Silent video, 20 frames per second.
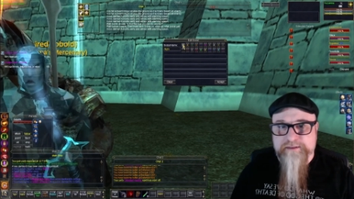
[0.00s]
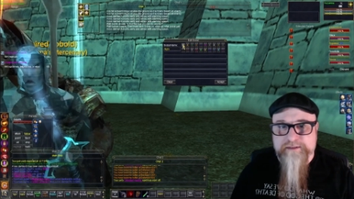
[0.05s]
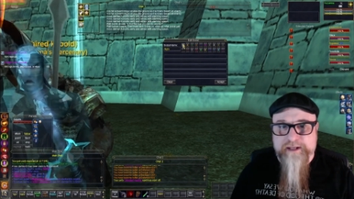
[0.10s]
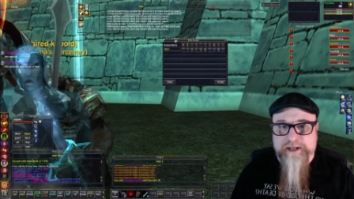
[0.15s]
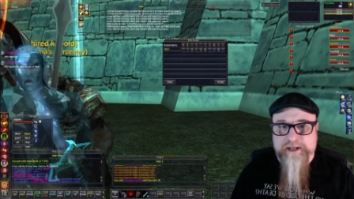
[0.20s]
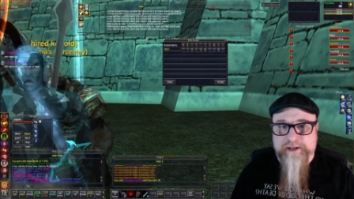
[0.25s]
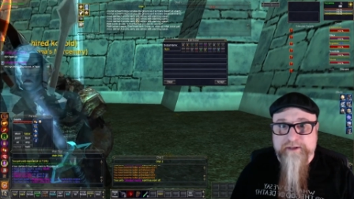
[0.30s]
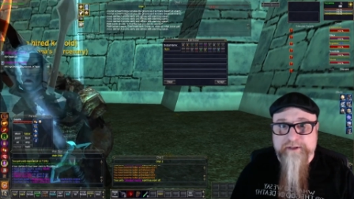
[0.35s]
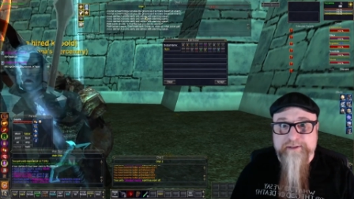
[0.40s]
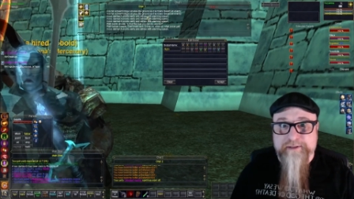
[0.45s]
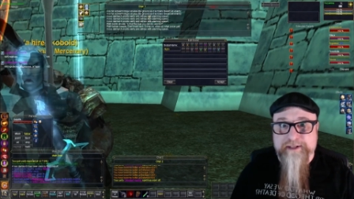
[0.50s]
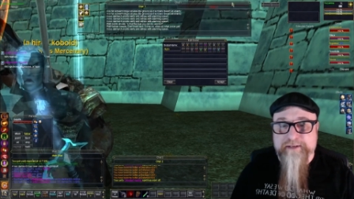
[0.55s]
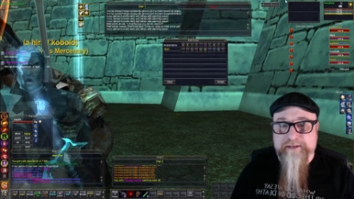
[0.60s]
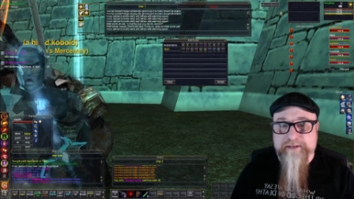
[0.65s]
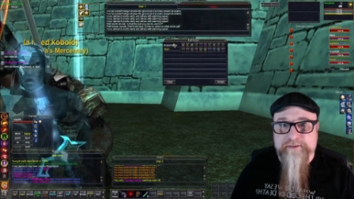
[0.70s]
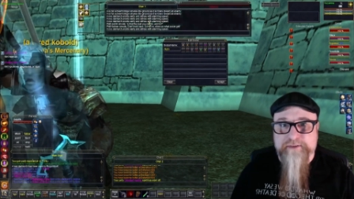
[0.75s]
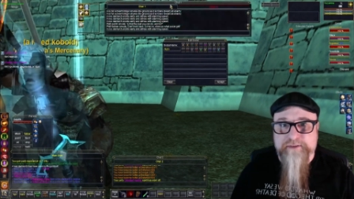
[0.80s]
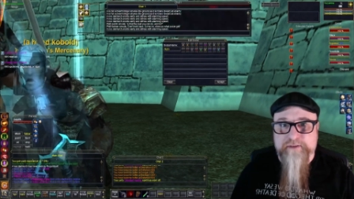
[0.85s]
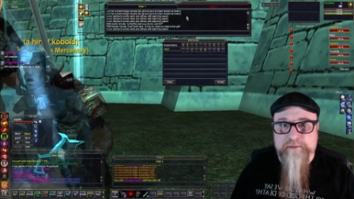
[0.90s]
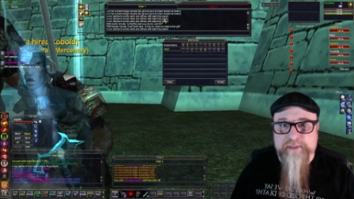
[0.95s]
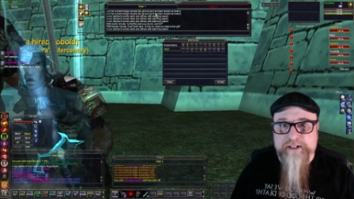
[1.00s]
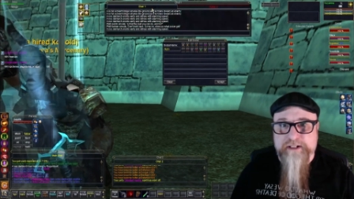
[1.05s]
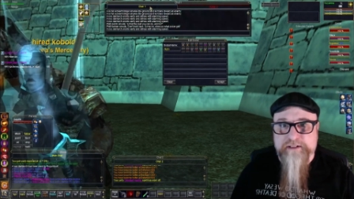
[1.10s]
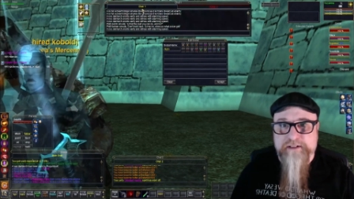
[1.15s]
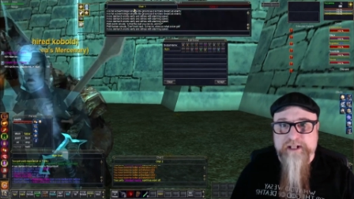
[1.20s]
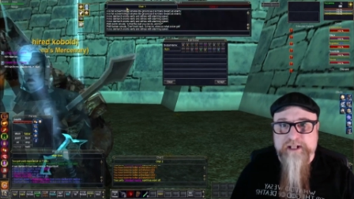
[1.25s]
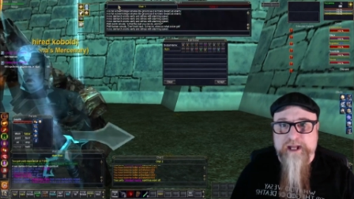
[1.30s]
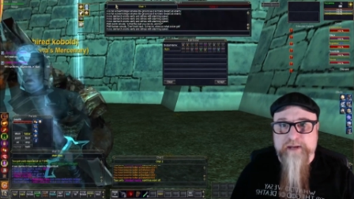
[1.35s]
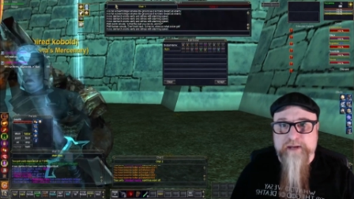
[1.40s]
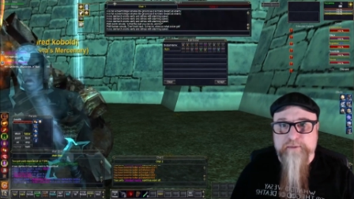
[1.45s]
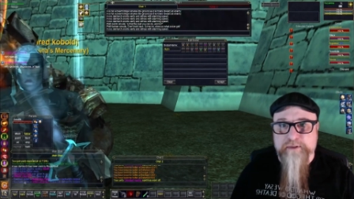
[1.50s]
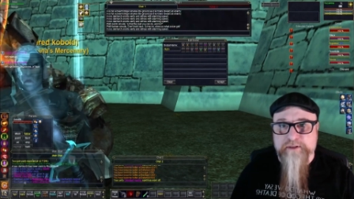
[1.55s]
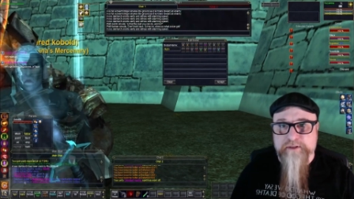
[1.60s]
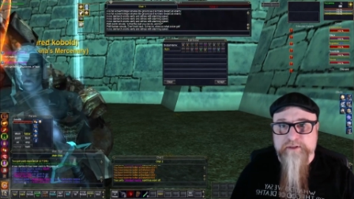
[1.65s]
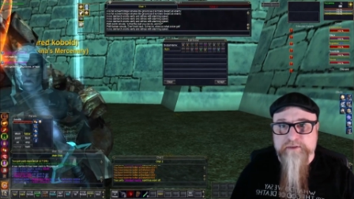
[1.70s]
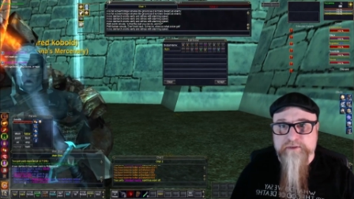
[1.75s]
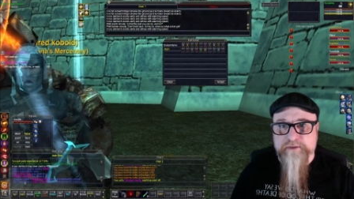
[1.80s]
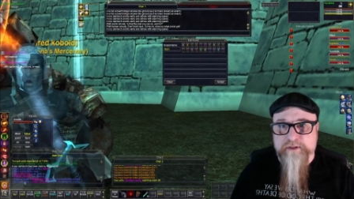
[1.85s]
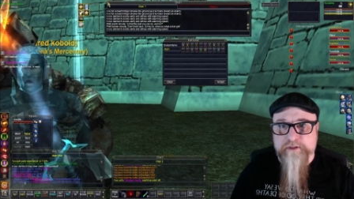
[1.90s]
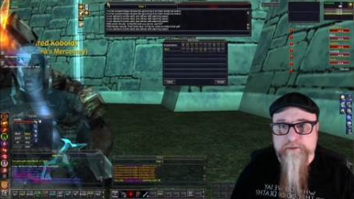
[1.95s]
I already have so many chat
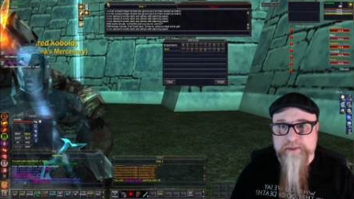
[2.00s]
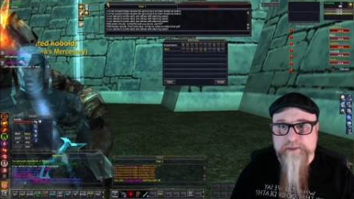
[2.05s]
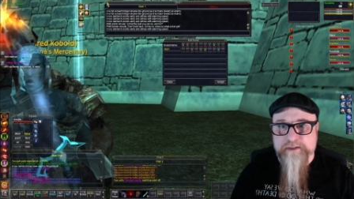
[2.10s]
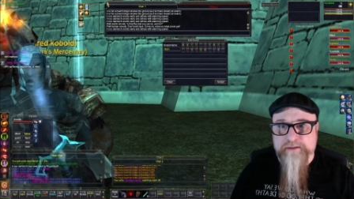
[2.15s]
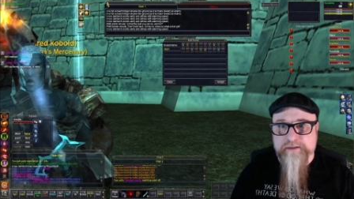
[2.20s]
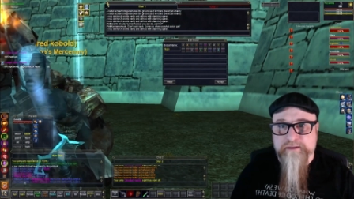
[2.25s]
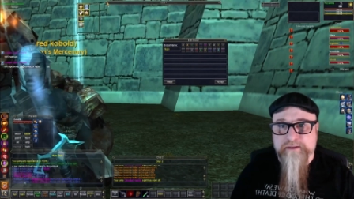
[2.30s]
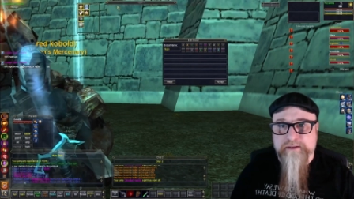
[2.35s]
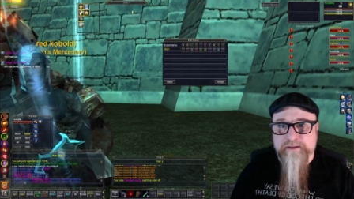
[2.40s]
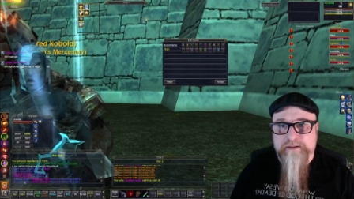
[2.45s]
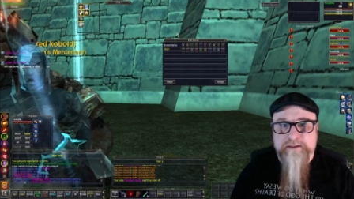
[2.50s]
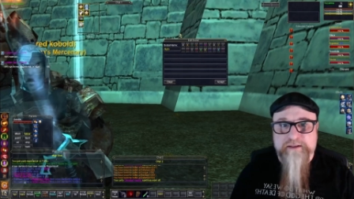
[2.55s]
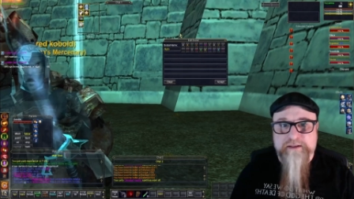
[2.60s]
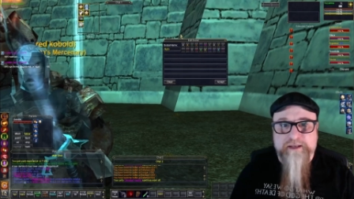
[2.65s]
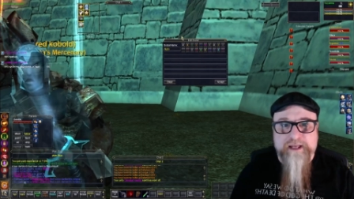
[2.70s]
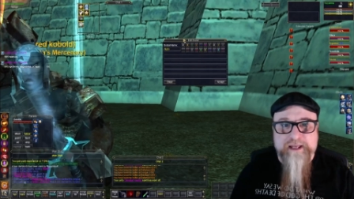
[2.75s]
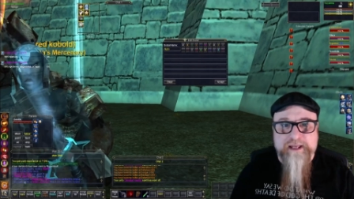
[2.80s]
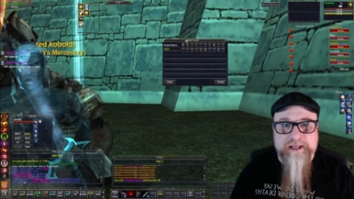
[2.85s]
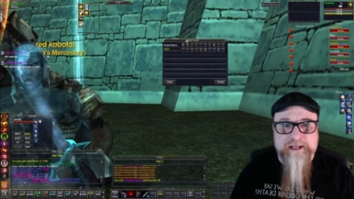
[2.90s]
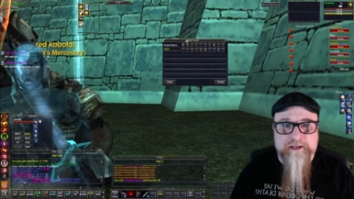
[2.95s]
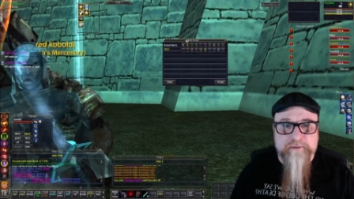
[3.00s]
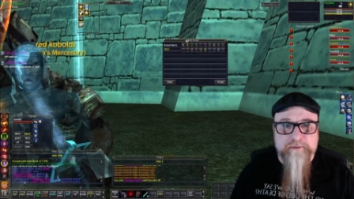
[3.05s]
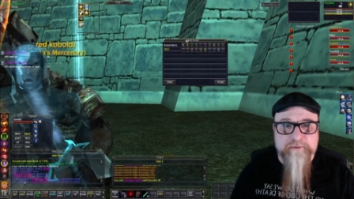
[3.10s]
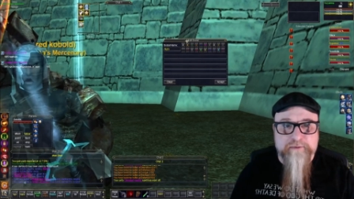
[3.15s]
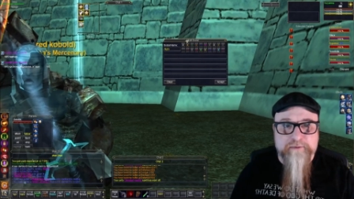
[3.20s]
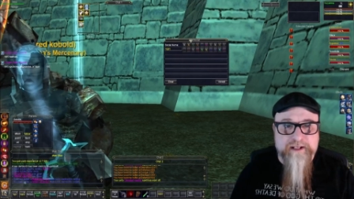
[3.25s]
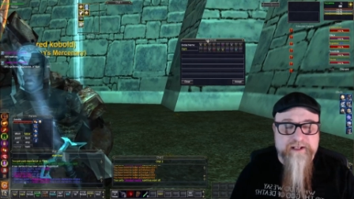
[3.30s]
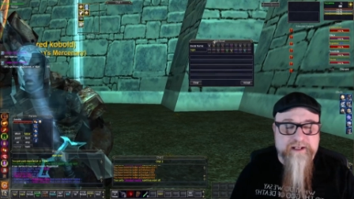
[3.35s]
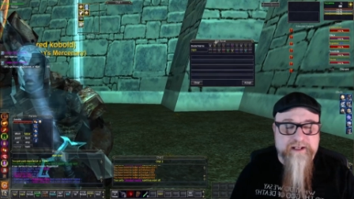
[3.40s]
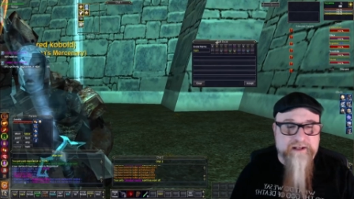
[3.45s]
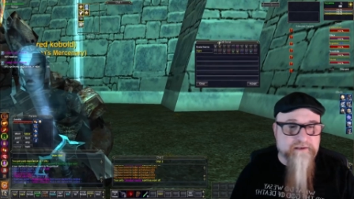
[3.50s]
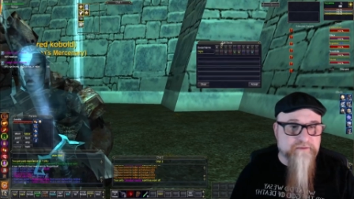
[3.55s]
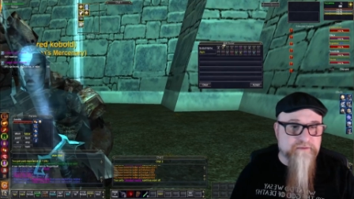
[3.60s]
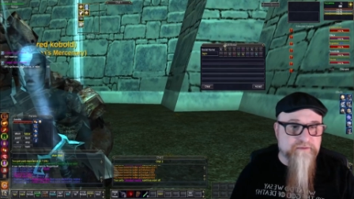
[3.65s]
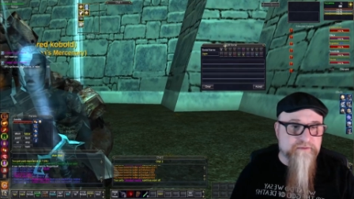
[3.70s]
windows open. I hate when I have